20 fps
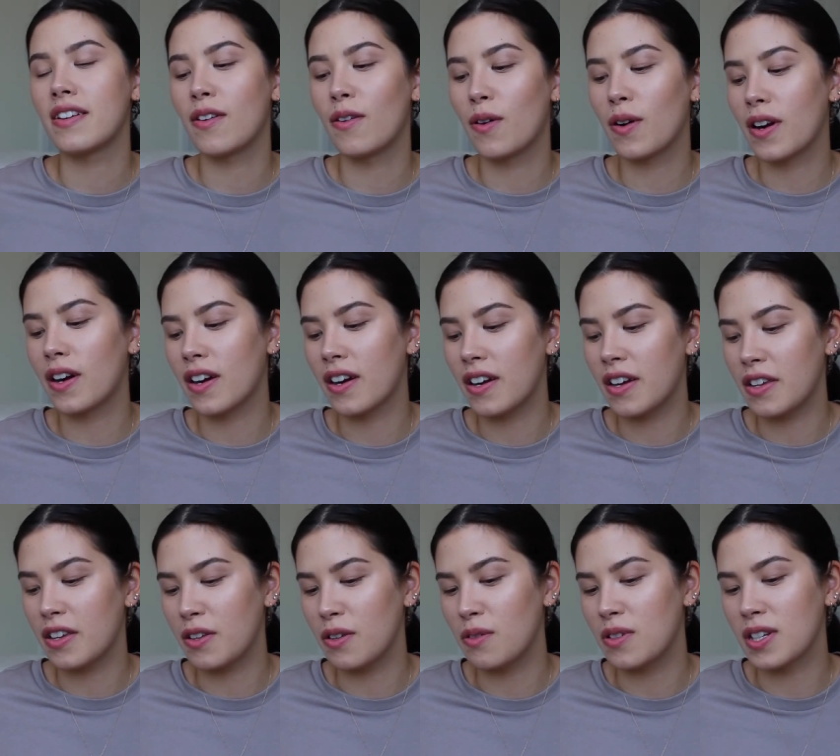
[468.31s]
or
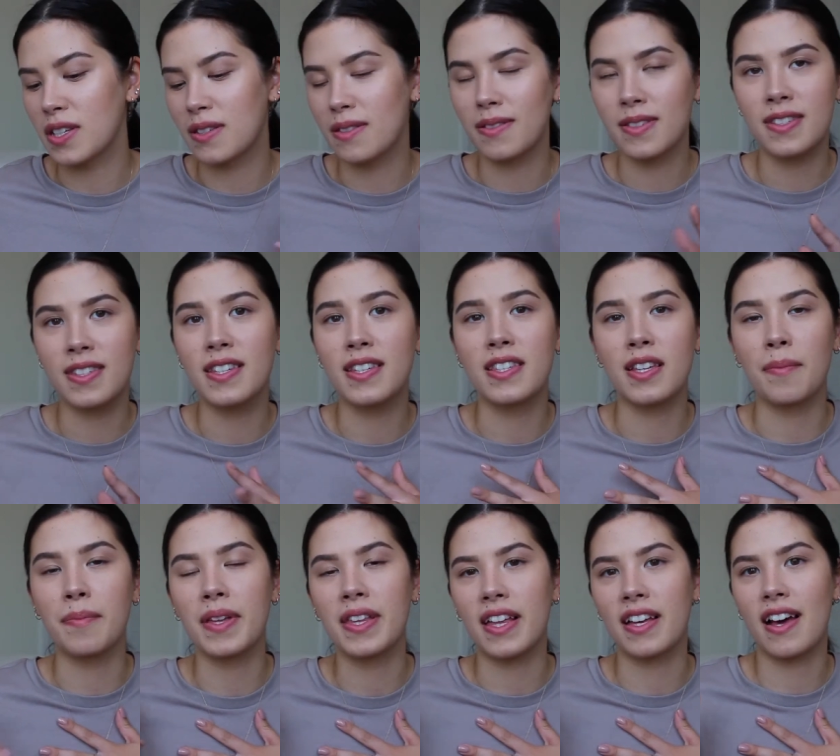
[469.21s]
you just see
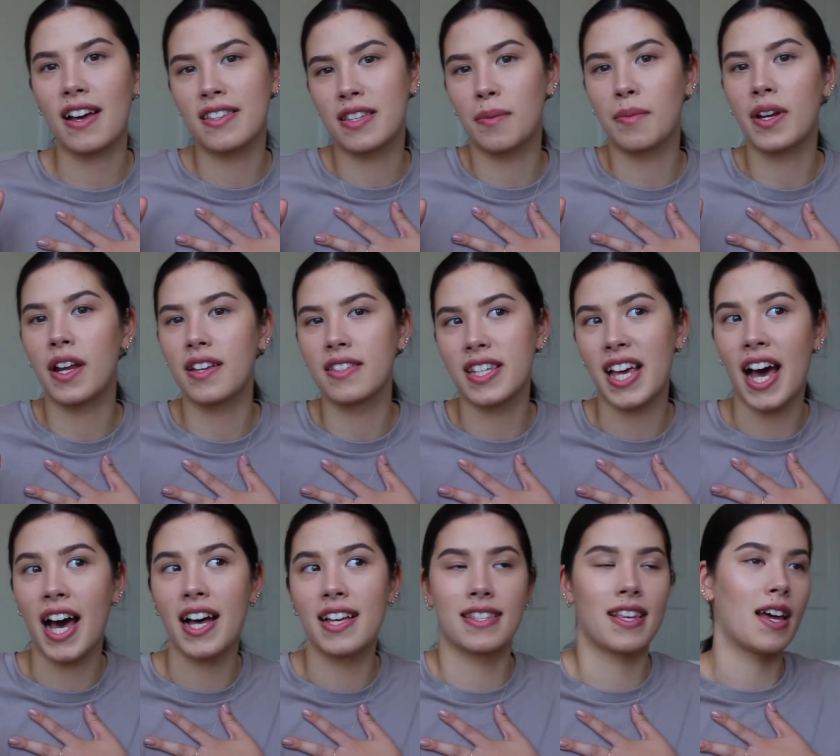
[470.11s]
something that someone else
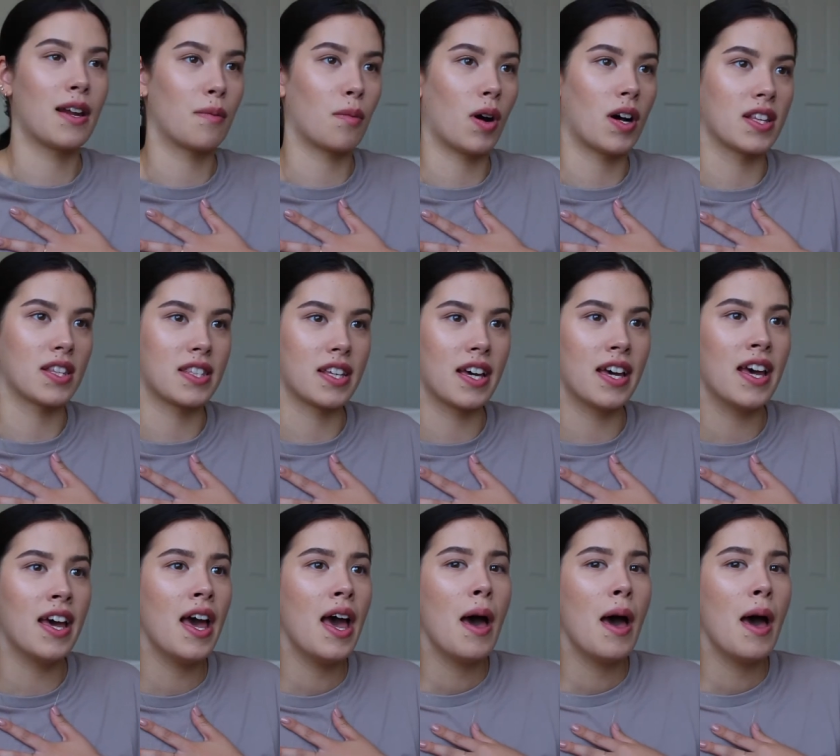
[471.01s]
has and wants it.